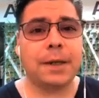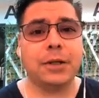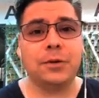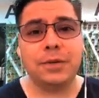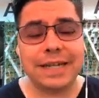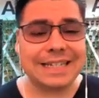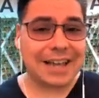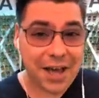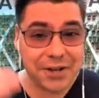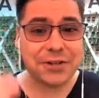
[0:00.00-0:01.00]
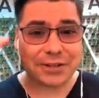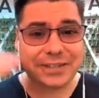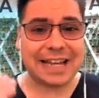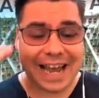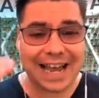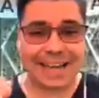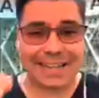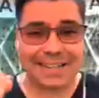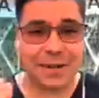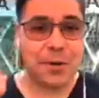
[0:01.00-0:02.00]
you need to
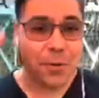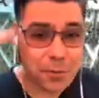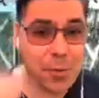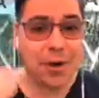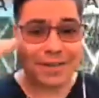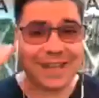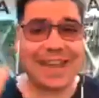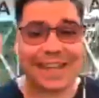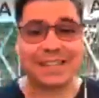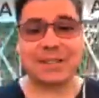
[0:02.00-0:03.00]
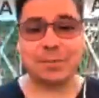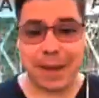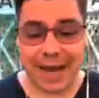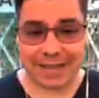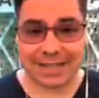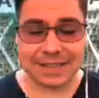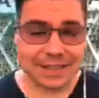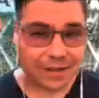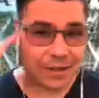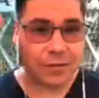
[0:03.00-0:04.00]
understand what they expect
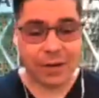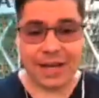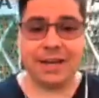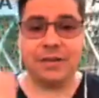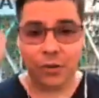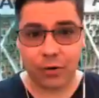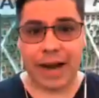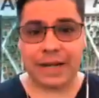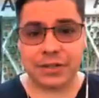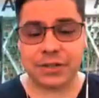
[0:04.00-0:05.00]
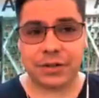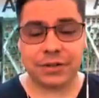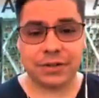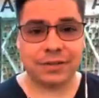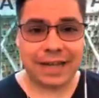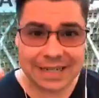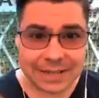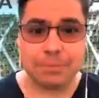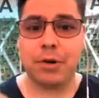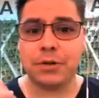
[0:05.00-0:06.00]
in your answer. That's
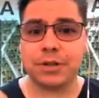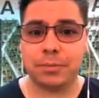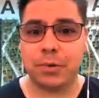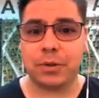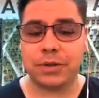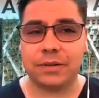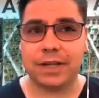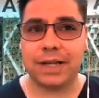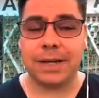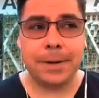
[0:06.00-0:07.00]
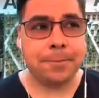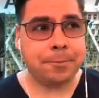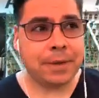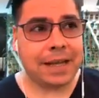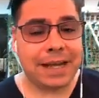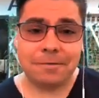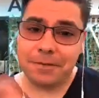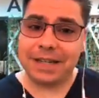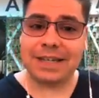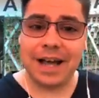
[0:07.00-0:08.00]
the most important thing. In
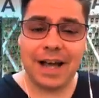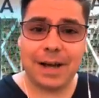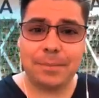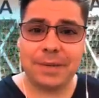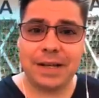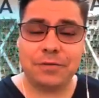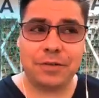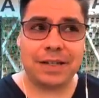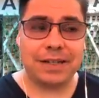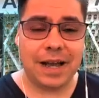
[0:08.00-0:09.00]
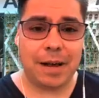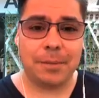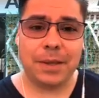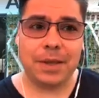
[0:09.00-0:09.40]
Vietnam,